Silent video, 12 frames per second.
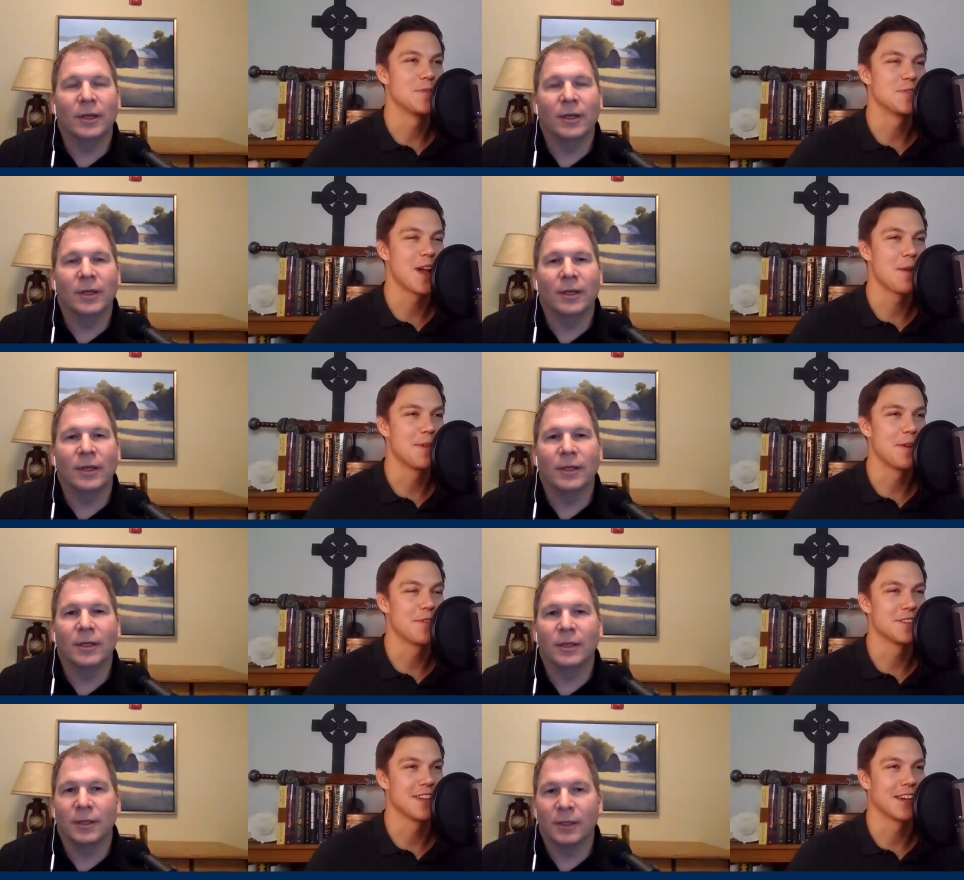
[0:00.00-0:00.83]
Speaker 1: stop here
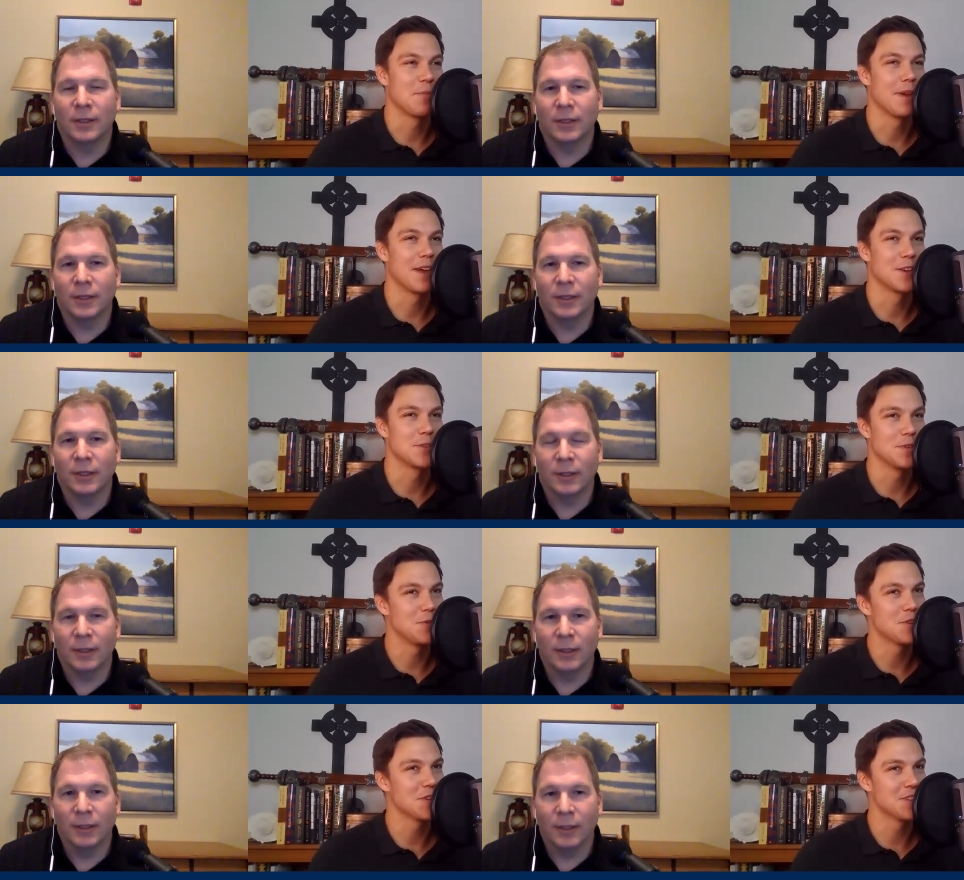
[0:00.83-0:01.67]
for a second because
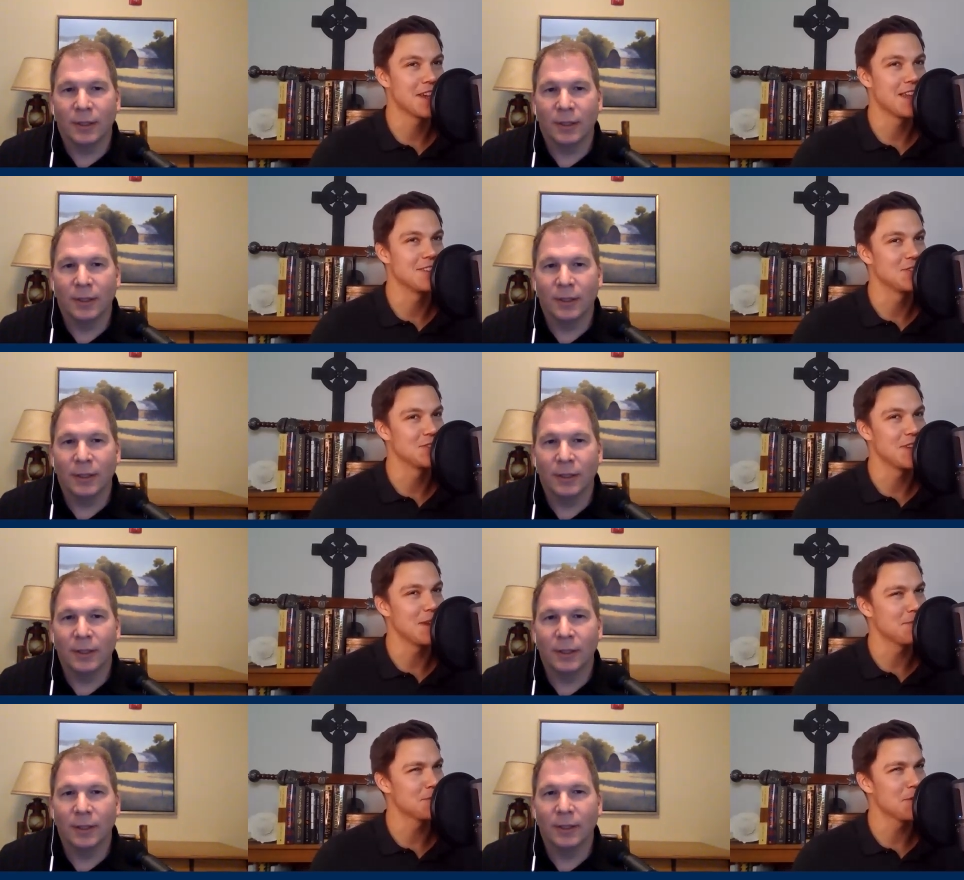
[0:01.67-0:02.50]
what you just said
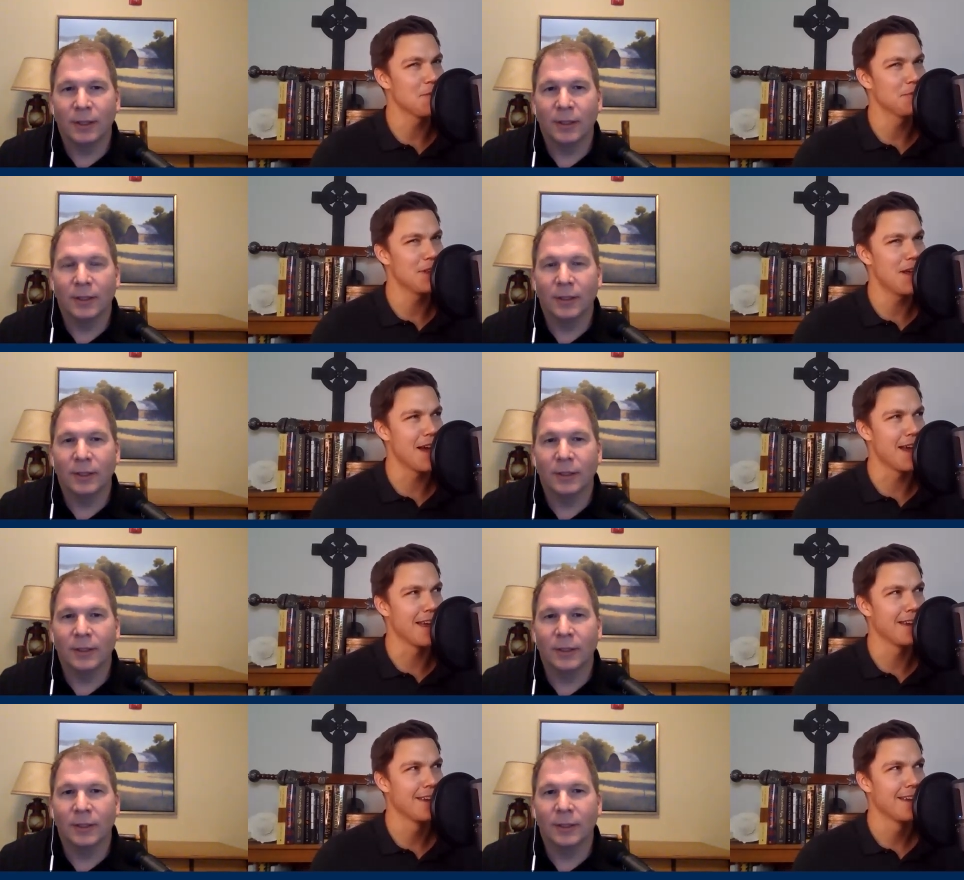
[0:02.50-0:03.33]
seems to
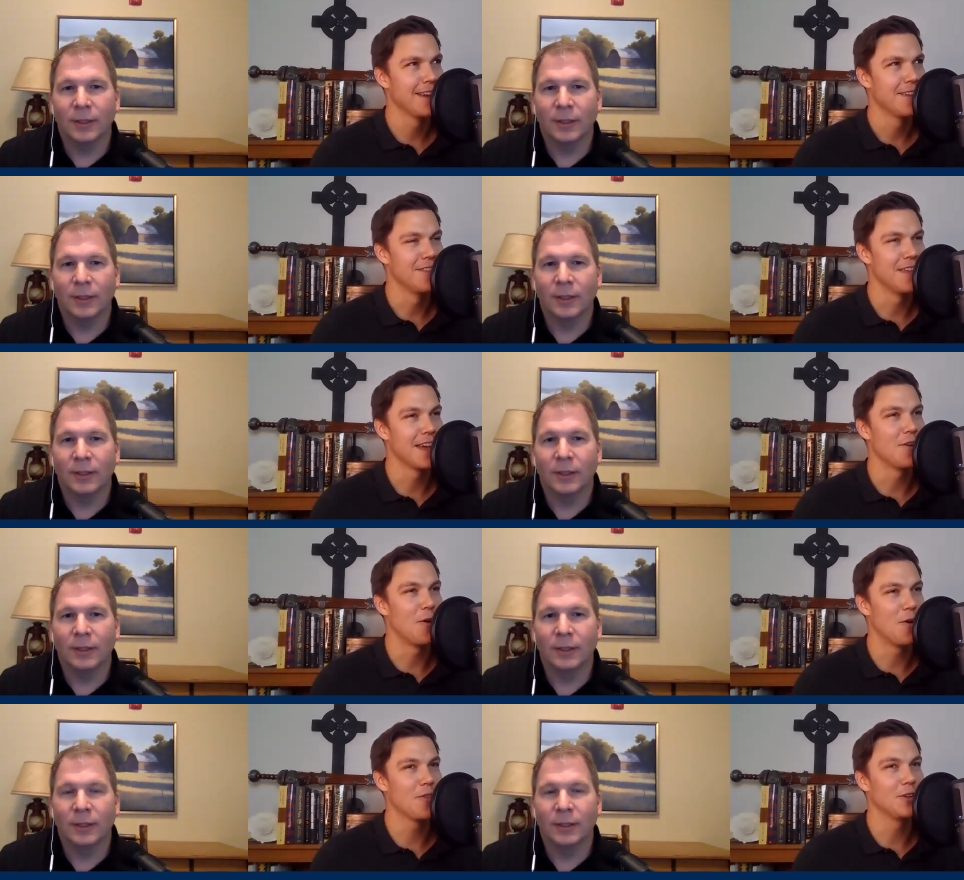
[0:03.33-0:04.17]
imply that
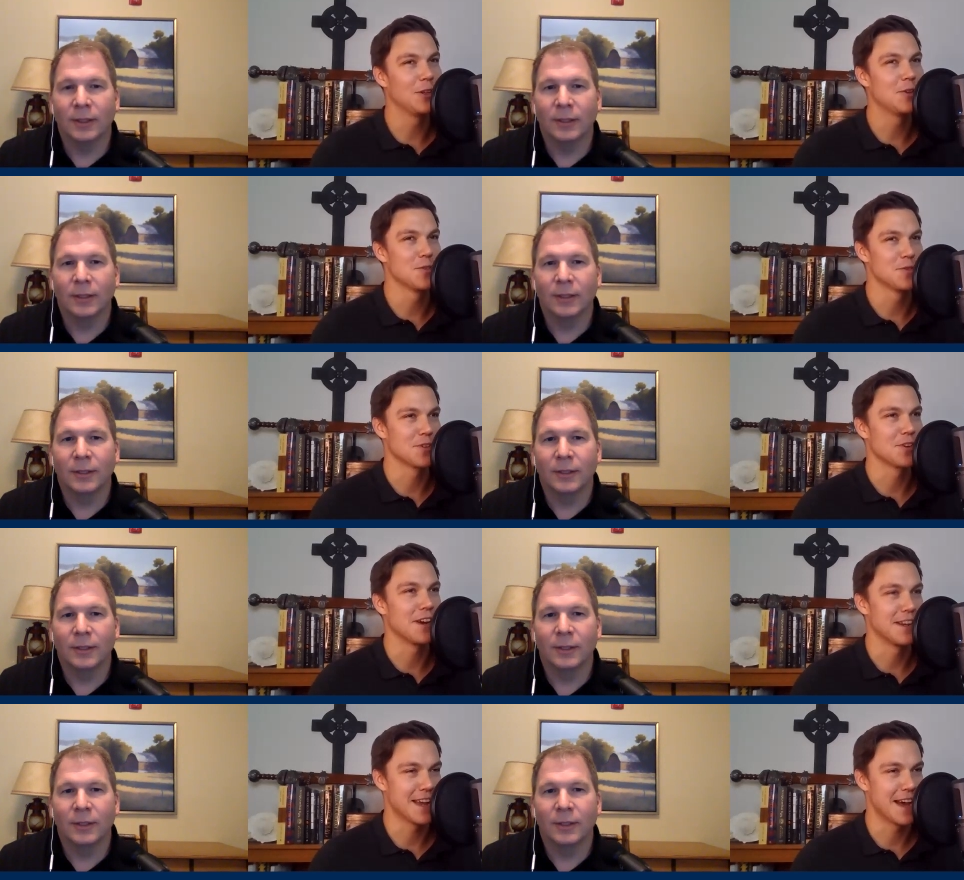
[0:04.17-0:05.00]
all the losers are
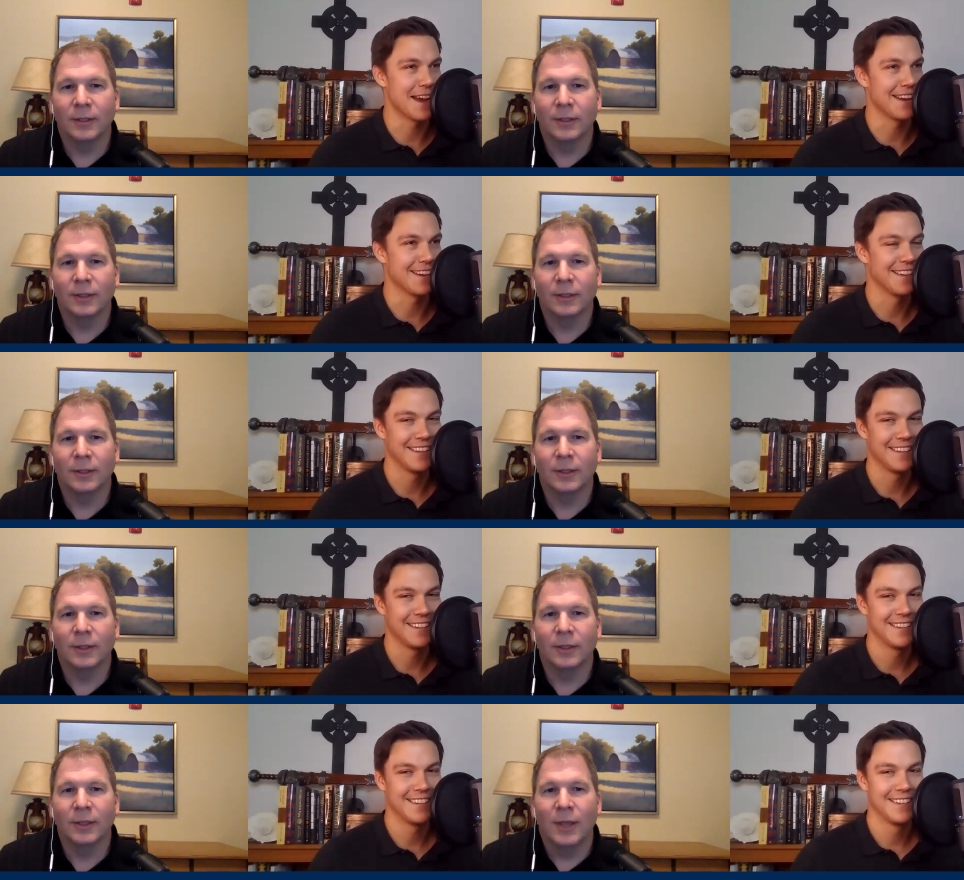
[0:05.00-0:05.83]
going to die.
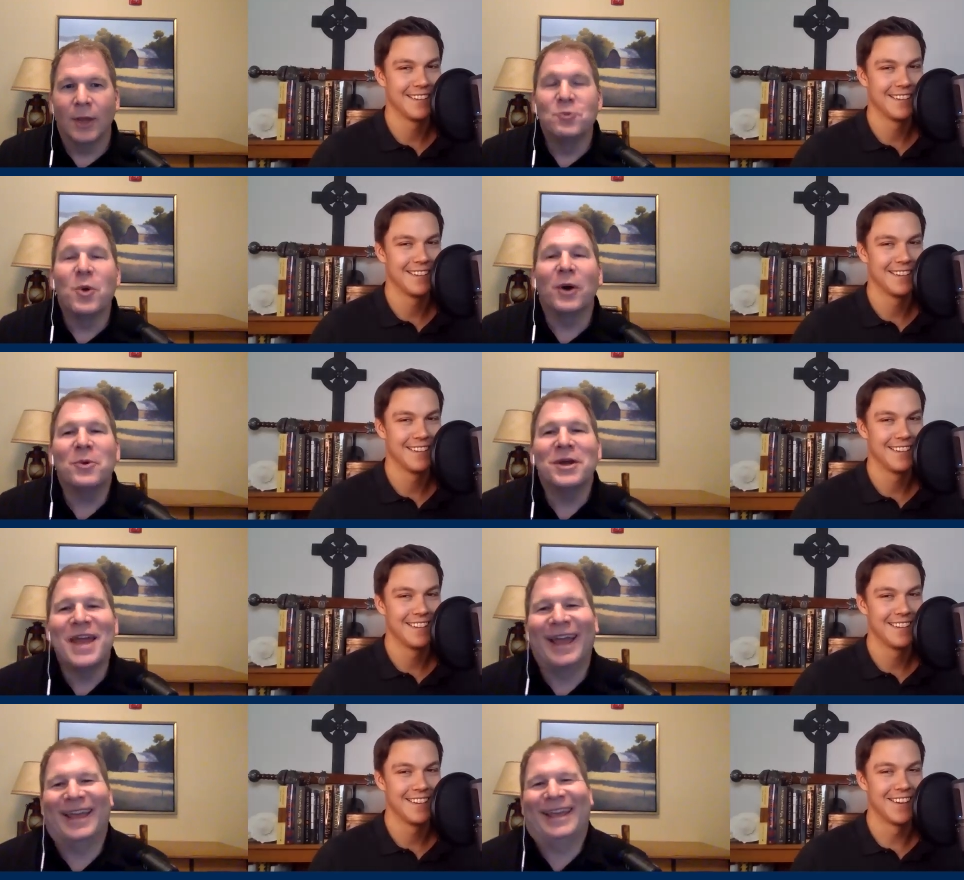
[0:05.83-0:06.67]
Speaker 2: Well,
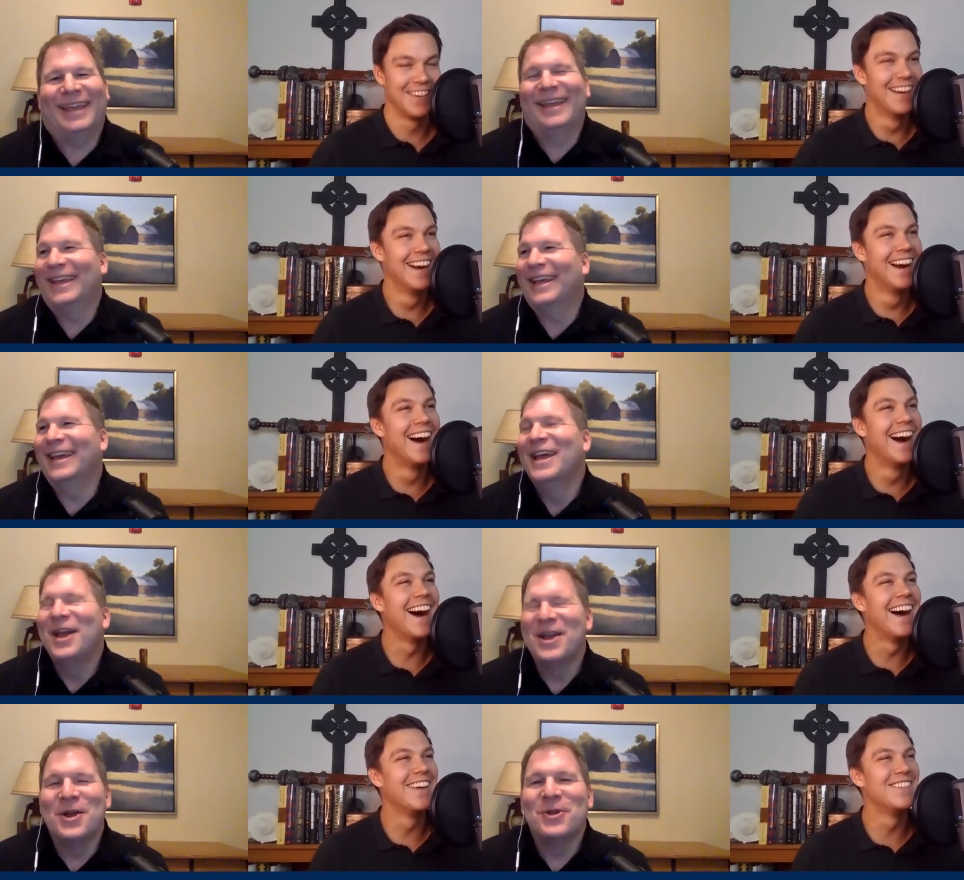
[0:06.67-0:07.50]
what?
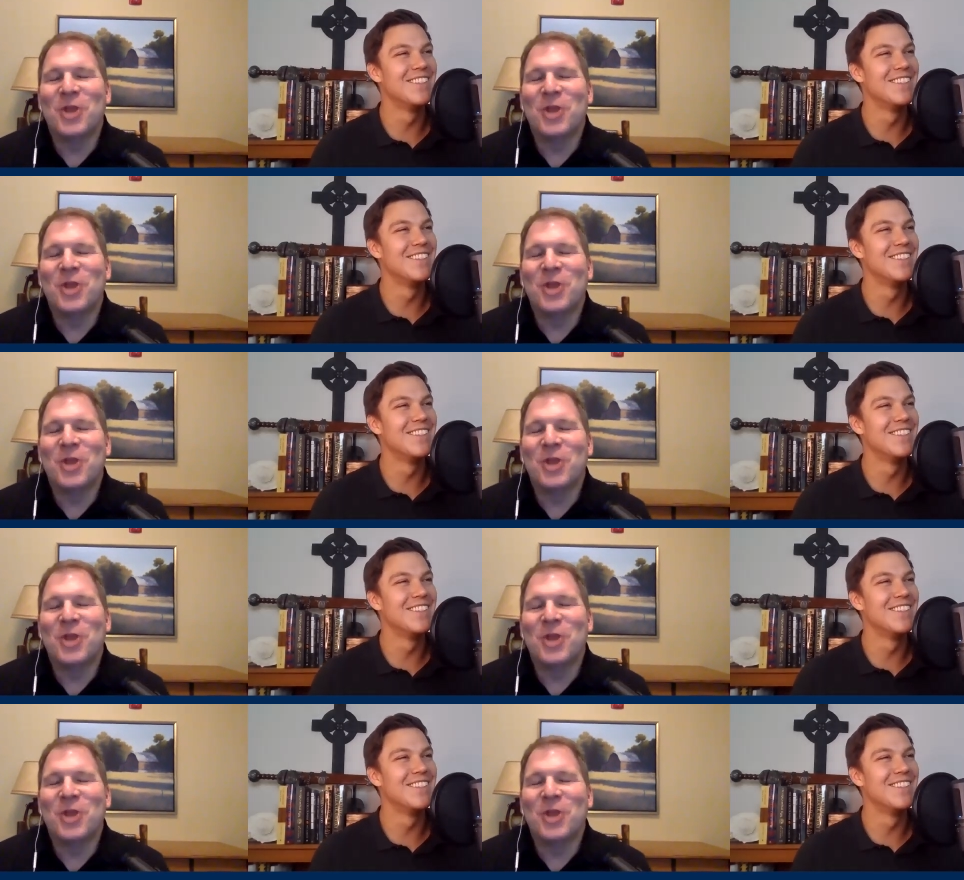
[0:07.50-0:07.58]
you